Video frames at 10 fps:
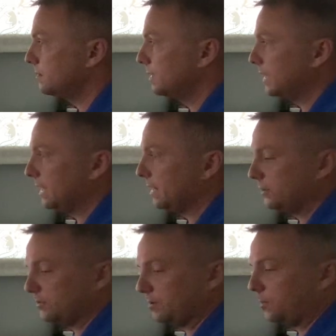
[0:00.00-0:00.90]
And I got a
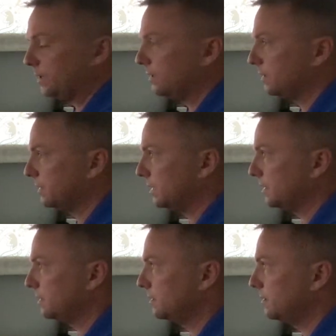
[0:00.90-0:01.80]
trim wheel on
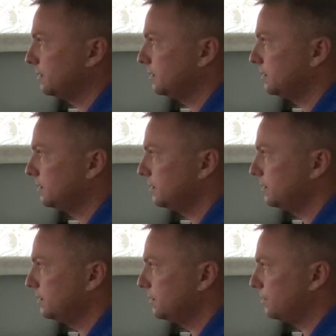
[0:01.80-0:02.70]
the
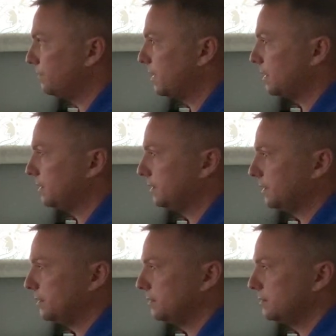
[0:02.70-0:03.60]
throttle here.